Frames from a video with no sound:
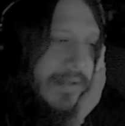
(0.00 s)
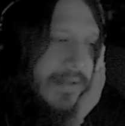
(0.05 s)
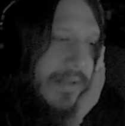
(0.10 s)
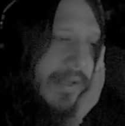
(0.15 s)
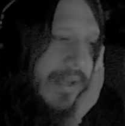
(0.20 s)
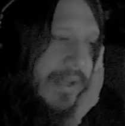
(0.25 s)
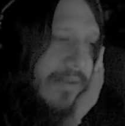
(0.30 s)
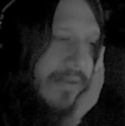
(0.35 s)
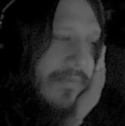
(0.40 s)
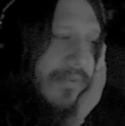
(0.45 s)

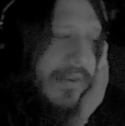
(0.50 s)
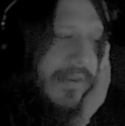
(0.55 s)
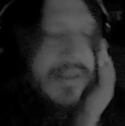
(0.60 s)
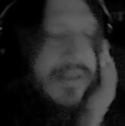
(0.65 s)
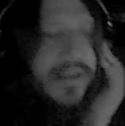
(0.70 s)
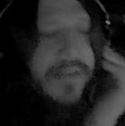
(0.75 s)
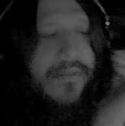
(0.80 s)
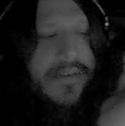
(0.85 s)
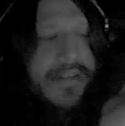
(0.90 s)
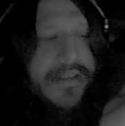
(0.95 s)

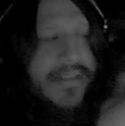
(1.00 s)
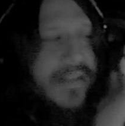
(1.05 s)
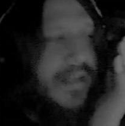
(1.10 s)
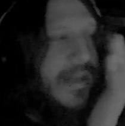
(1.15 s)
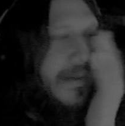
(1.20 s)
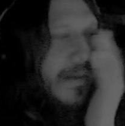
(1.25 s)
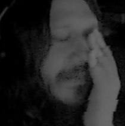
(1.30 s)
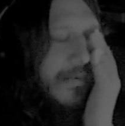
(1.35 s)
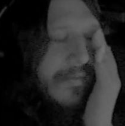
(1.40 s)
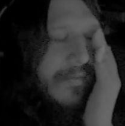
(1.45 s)
every
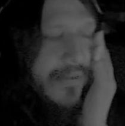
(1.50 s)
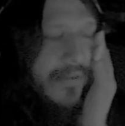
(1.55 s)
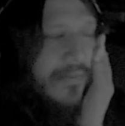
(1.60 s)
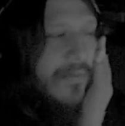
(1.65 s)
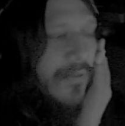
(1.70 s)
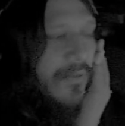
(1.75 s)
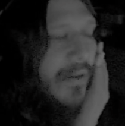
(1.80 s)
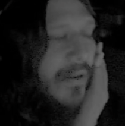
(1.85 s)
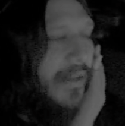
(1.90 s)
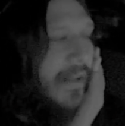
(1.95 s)
time, every
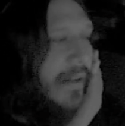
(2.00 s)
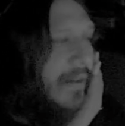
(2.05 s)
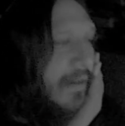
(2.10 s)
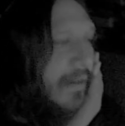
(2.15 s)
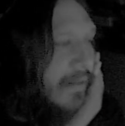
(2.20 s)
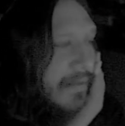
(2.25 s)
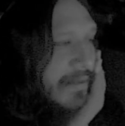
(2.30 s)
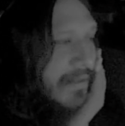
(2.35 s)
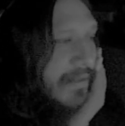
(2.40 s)
4 years,